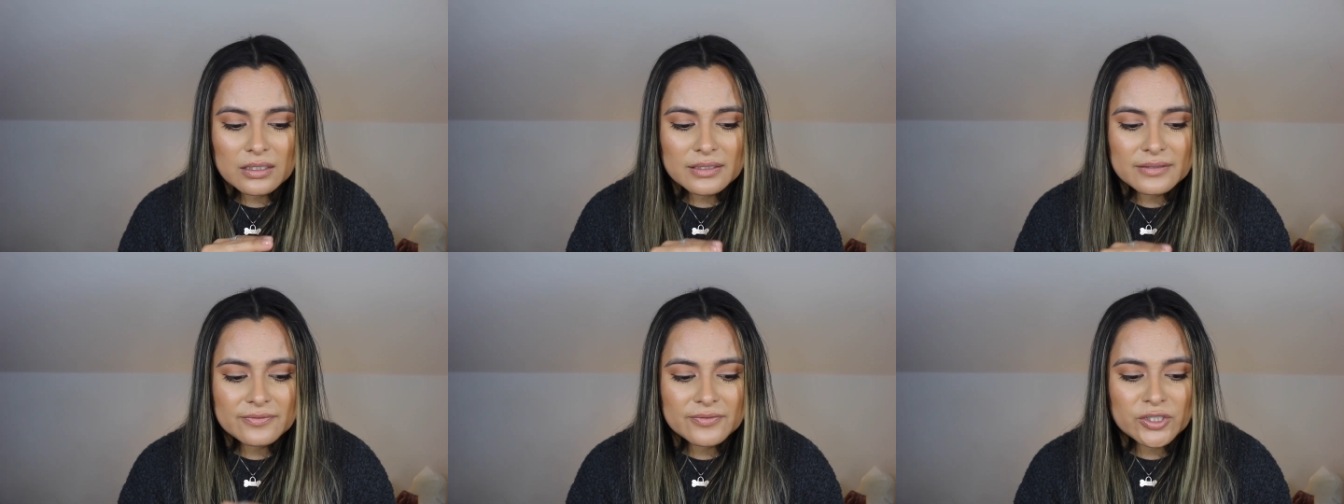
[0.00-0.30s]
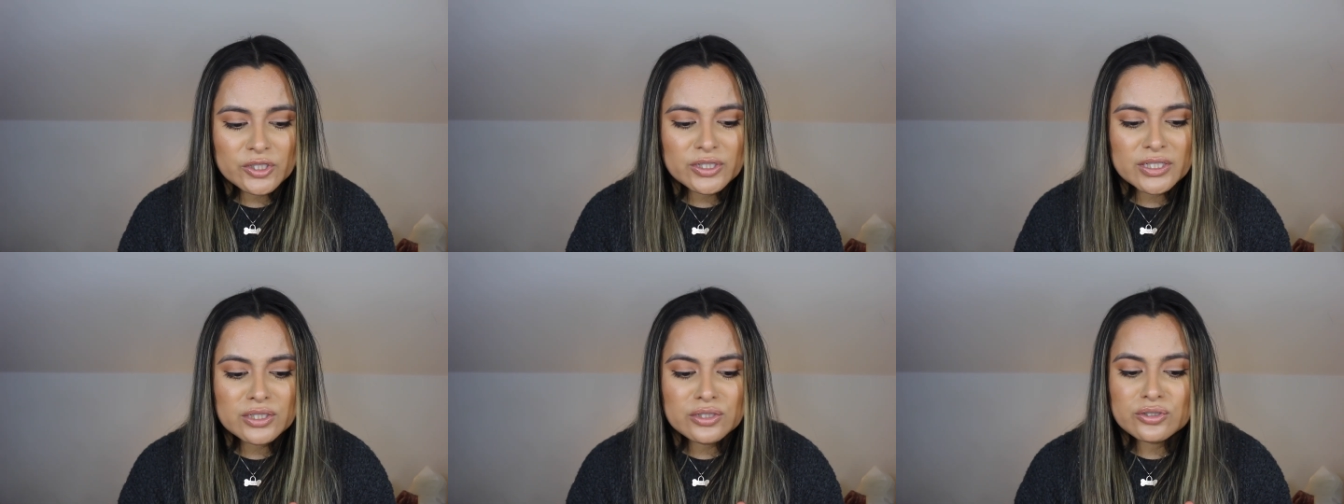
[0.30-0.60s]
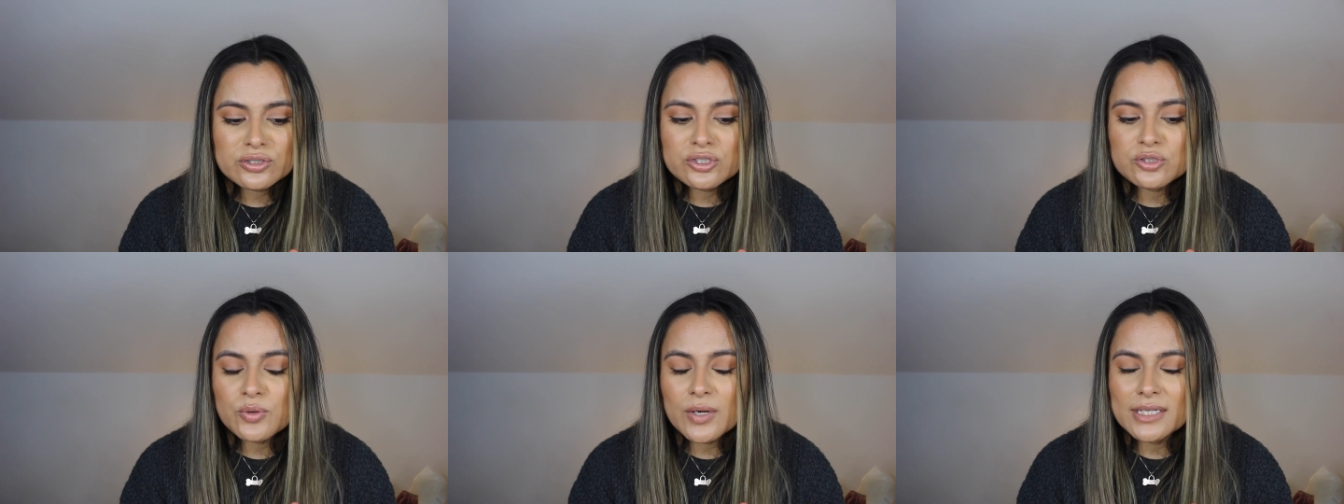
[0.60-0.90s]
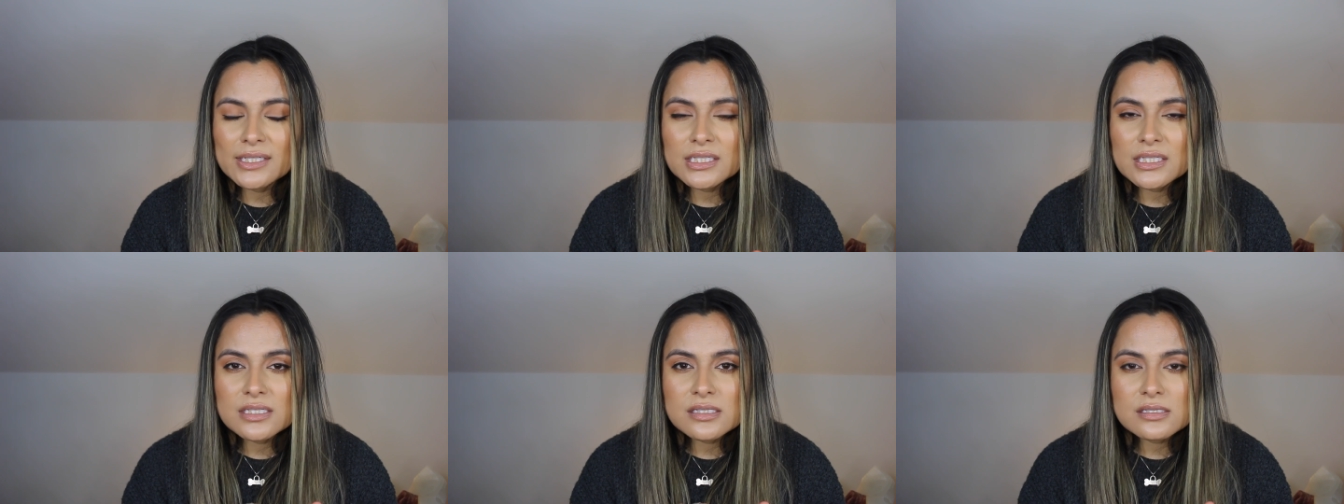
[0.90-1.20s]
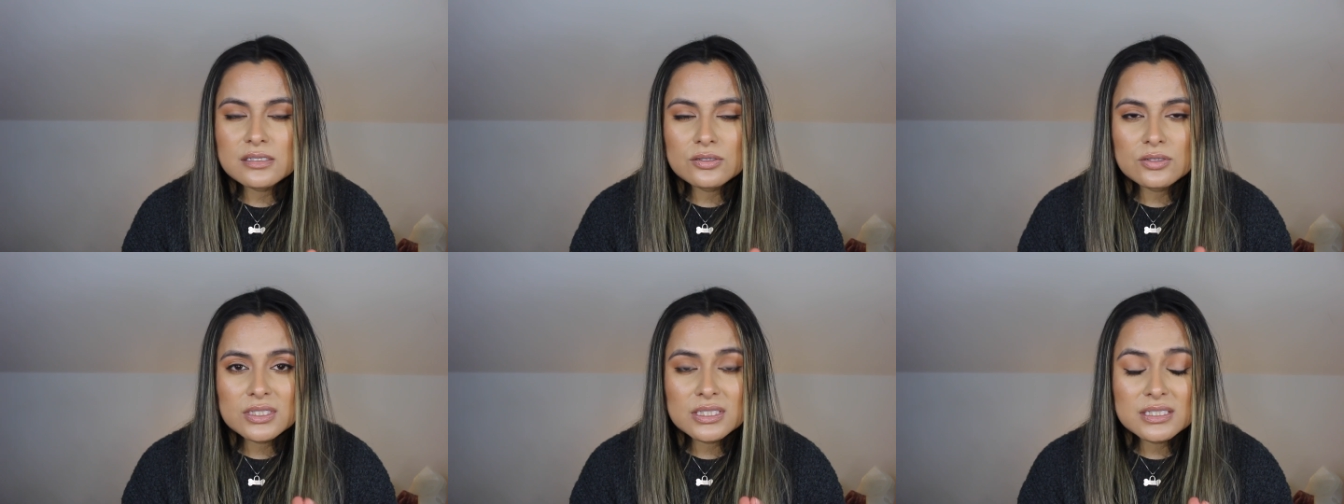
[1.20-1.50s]
if you're in your
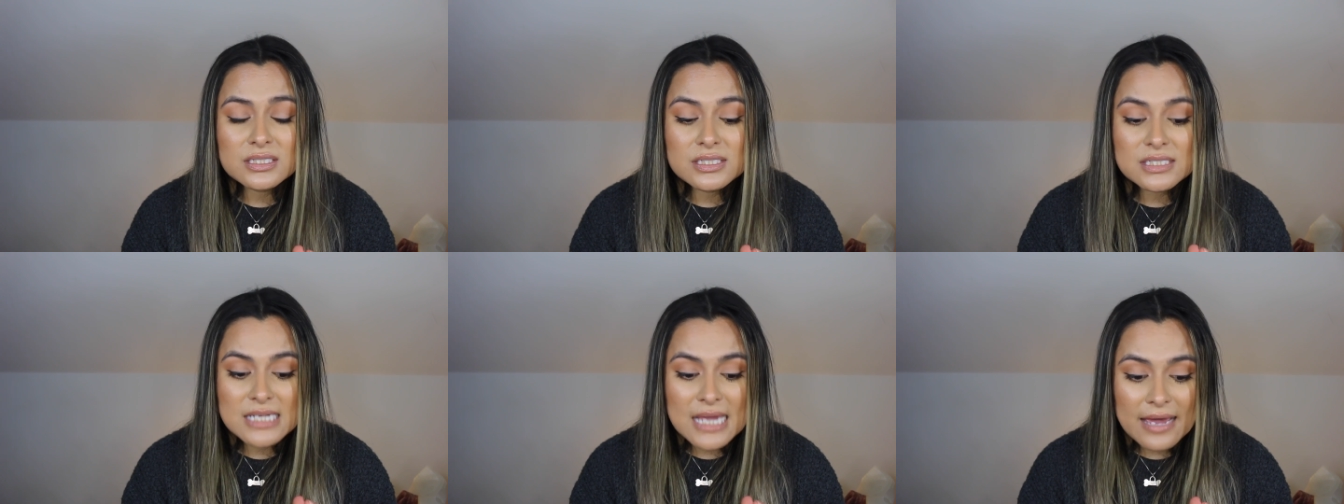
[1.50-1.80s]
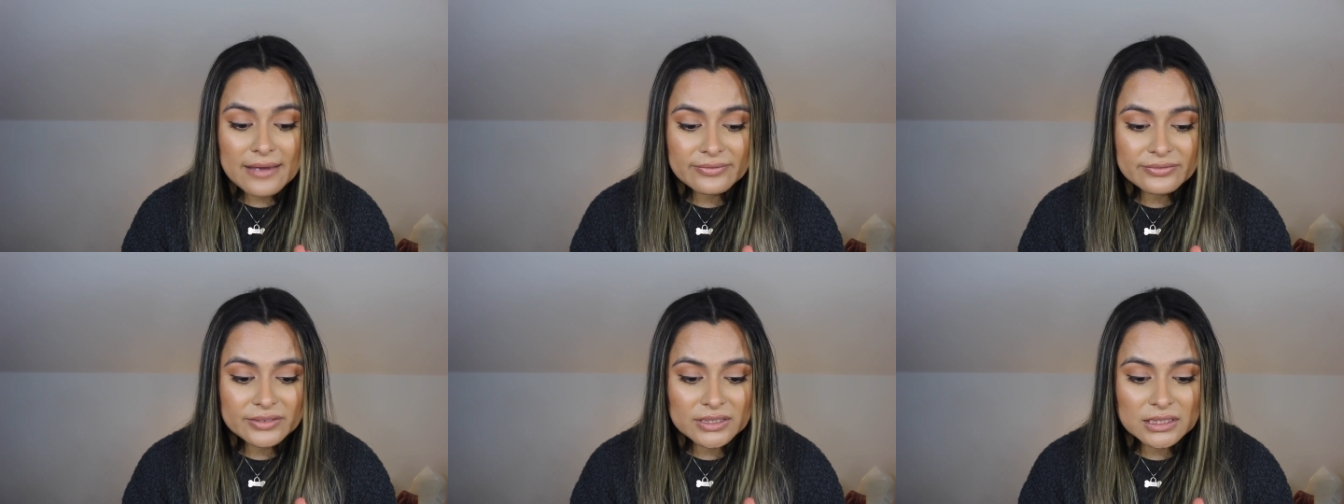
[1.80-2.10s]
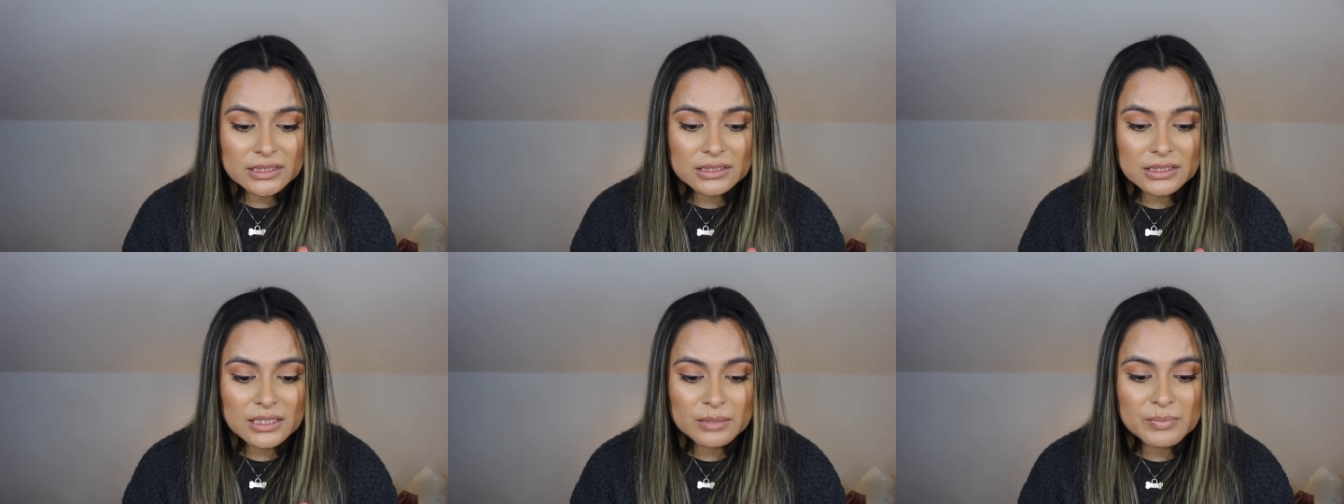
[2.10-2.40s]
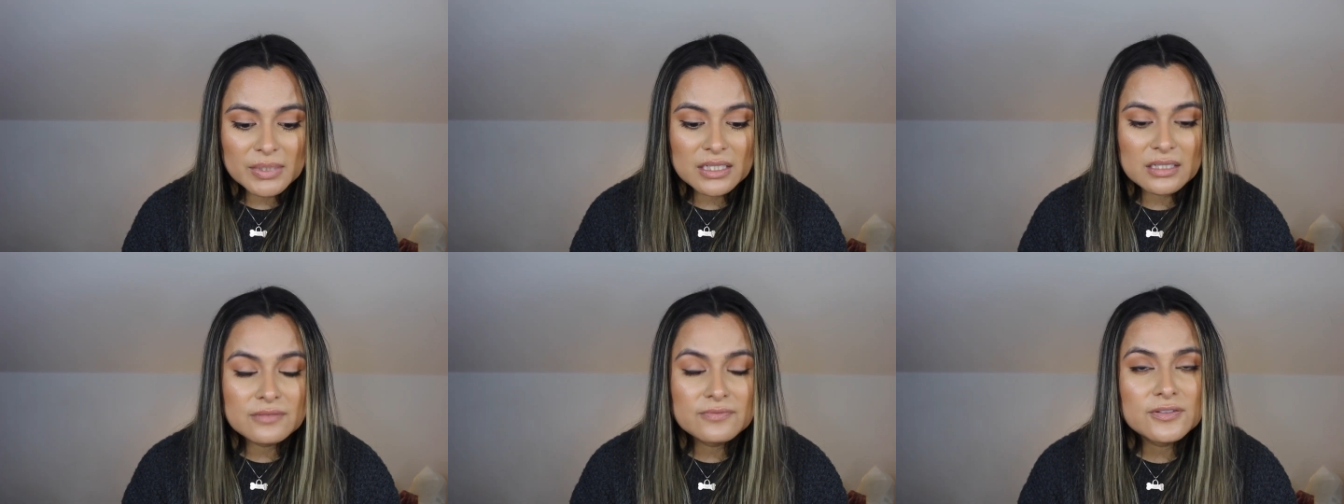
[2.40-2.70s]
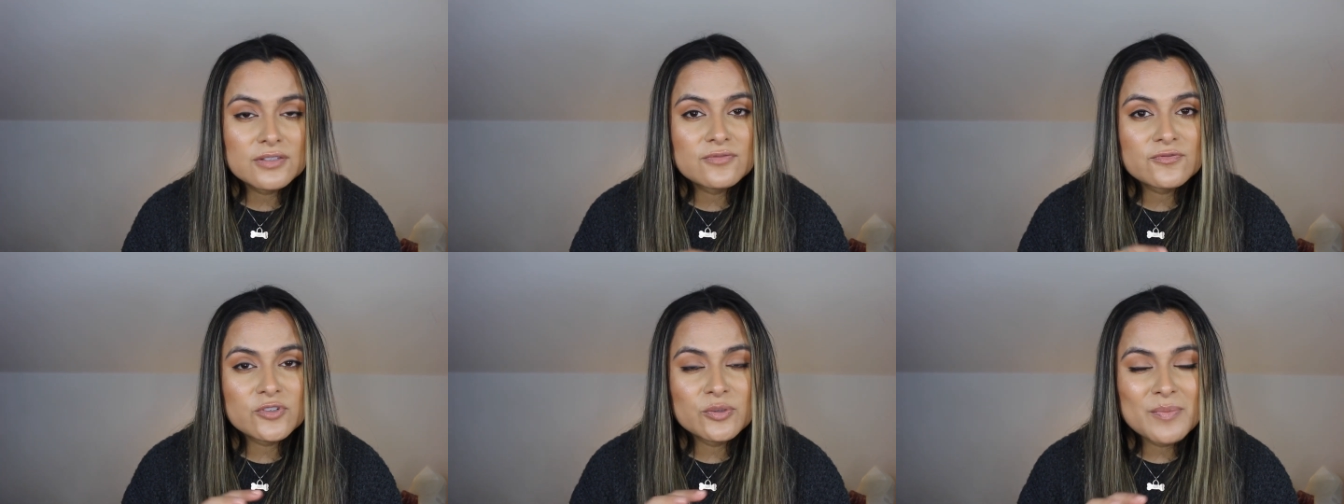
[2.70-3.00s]
20s, you can definitely
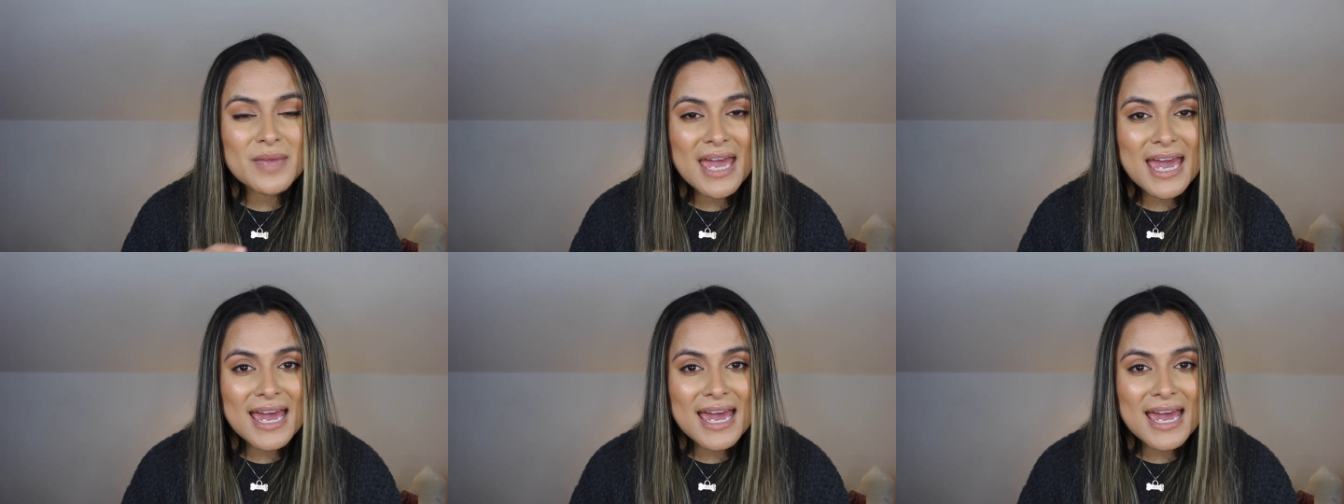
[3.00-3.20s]
benefit from